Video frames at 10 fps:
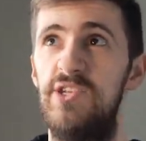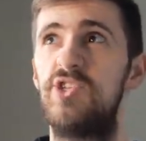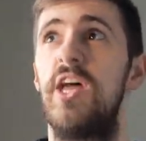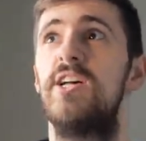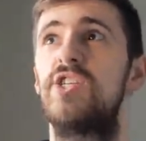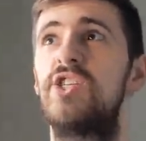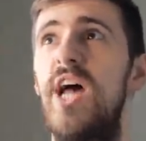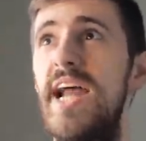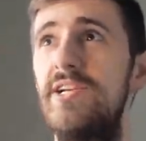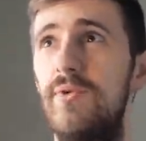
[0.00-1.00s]
Just
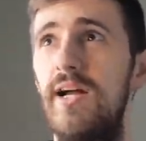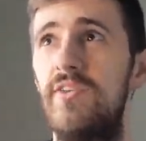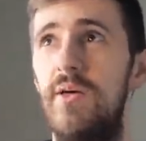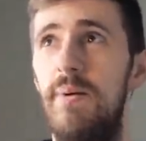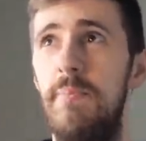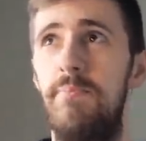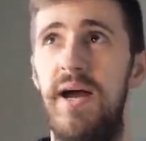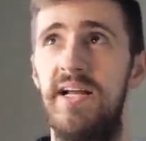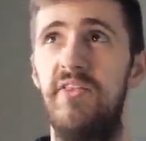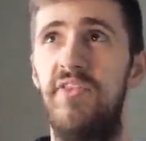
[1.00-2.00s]
side red the
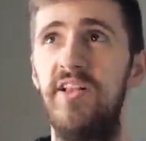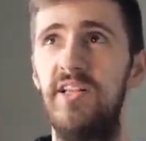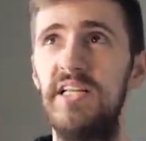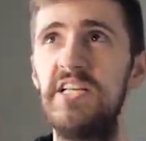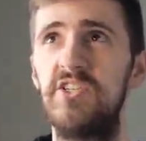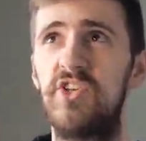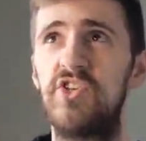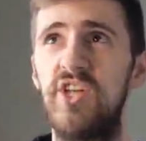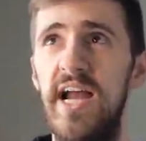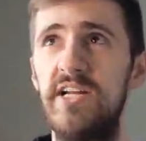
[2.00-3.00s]
Bitbike. The least
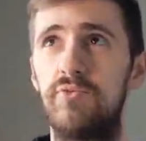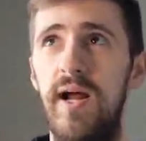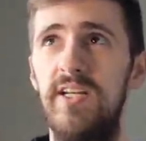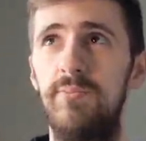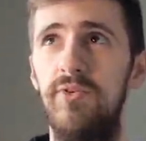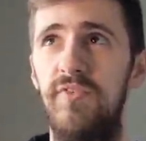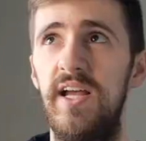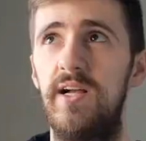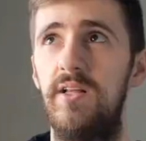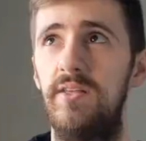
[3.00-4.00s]
side readable
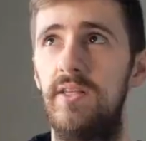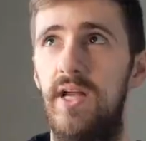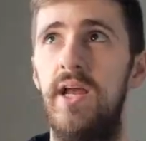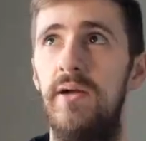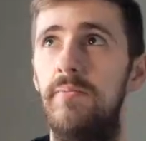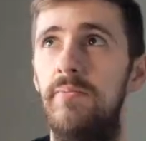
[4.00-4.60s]
vehicle in the game.